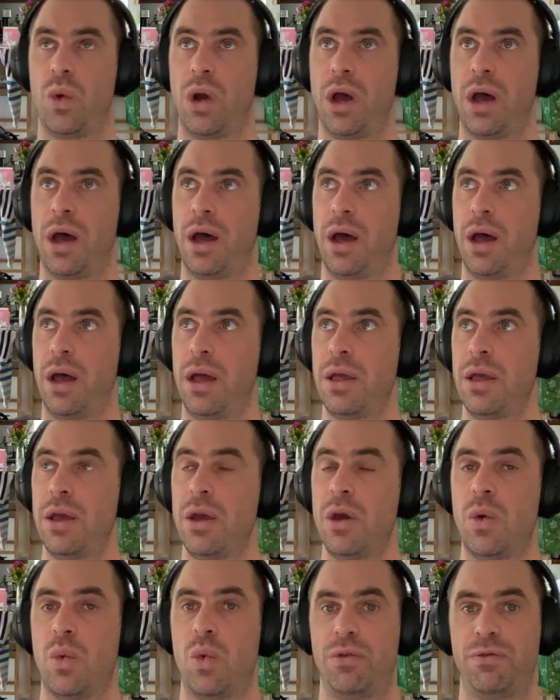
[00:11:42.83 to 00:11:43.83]
uh,
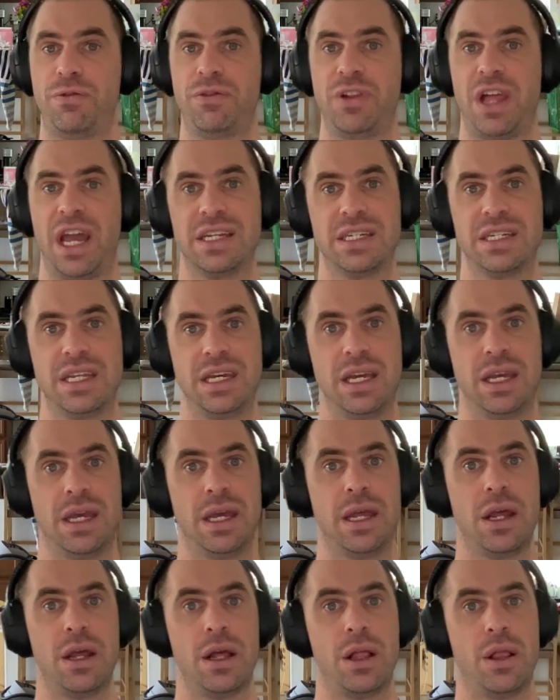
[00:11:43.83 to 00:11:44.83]

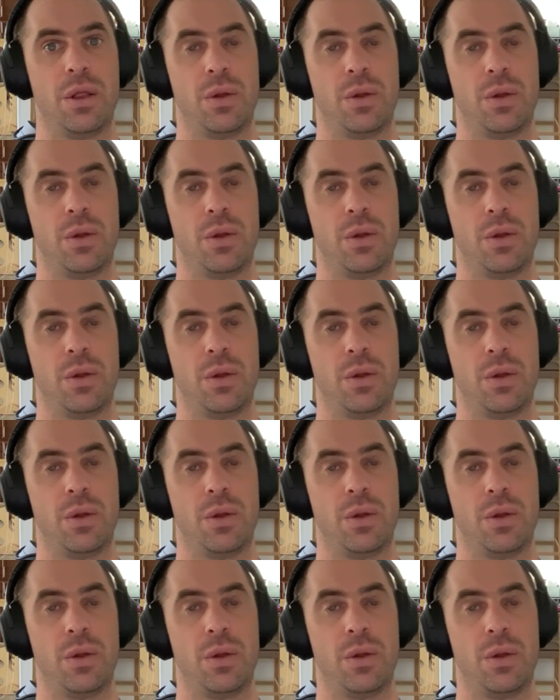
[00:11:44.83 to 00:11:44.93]
reflecting